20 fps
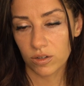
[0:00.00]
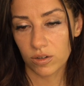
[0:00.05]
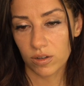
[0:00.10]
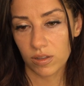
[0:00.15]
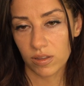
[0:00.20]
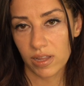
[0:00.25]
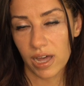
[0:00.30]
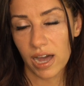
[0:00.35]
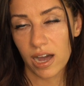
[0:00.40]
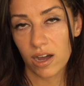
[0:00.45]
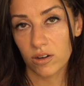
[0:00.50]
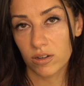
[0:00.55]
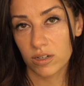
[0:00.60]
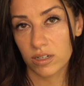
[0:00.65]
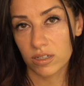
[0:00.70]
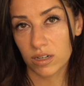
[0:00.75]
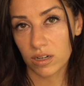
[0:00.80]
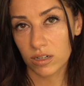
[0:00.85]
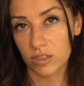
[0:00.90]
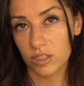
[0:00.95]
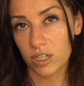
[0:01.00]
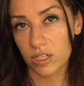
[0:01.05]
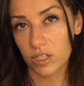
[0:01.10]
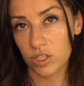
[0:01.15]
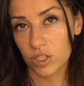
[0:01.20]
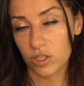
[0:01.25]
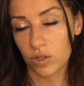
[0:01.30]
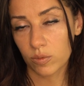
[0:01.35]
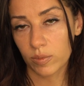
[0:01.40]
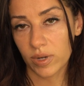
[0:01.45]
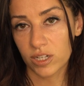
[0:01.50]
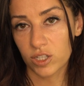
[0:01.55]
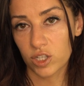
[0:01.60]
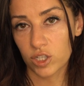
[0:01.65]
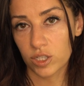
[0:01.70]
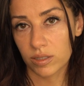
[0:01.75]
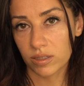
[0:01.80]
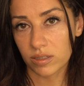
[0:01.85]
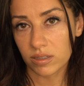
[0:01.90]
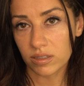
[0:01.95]
allowed and not judged so much.
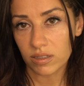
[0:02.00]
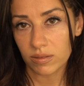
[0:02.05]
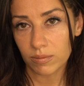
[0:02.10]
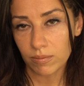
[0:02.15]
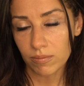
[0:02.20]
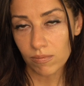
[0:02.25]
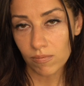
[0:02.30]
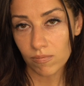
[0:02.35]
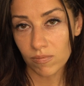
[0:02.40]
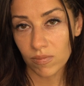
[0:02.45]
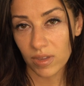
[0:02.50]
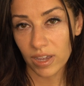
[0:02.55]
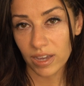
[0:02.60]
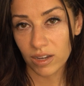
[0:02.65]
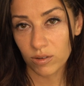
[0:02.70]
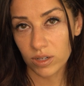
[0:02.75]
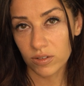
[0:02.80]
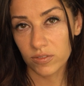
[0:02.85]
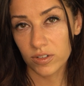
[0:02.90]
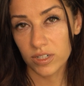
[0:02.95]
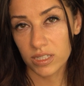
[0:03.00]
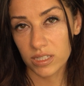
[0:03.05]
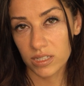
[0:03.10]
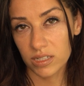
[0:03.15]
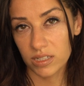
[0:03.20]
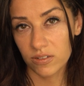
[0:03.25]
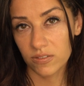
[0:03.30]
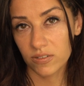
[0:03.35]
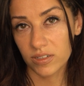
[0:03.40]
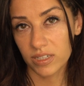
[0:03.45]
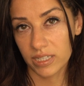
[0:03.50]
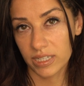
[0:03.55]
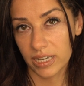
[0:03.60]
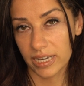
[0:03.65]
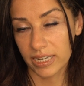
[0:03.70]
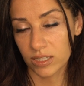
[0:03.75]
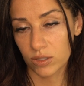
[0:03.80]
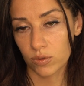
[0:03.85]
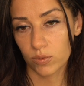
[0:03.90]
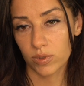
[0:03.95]
However, it's a different
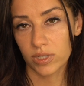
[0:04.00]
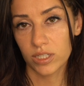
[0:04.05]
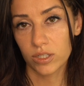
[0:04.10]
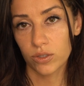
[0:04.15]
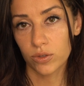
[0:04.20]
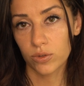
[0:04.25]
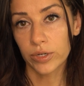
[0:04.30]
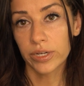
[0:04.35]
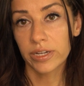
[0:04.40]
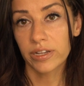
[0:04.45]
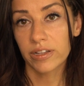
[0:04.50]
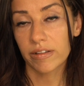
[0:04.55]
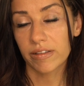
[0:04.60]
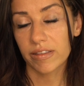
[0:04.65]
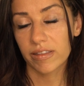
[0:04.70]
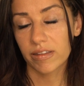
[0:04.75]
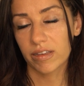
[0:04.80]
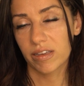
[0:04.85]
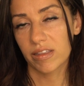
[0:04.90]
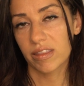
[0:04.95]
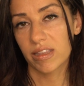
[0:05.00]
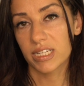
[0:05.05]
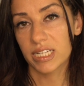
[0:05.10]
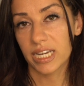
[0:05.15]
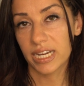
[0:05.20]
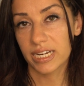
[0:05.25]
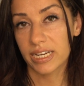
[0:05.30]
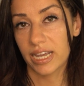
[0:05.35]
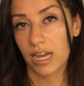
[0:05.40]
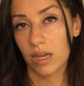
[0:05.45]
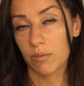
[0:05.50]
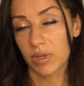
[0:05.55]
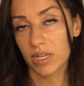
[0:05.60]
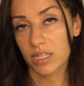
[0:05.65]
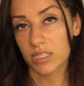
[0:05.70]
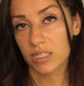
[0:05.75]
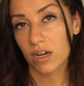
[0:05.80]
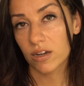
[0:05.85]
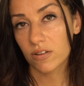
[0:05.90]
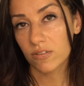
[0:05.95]
case when you look at the
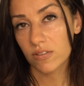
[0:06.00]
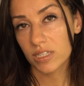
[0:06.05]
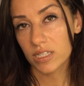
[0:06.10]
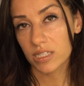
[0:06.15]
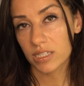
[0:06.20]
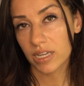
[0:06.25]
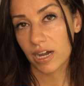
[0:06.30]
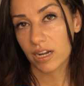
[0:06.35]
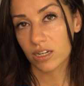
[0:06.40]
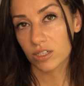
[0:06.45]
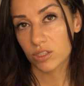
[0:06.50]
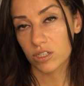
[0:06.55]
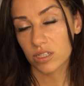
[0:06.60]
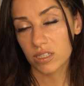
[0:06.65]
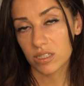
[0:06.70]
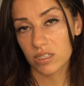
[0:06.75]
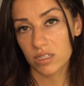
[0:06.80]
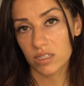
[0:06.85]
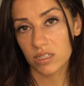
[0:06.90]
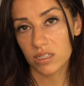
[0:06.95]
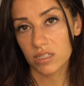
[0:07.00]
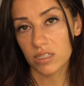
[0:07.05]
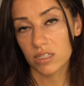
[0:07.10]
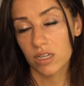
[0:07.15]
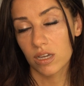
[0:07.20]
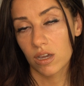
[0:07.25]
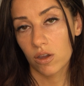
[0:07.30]
dynamics of these actresses,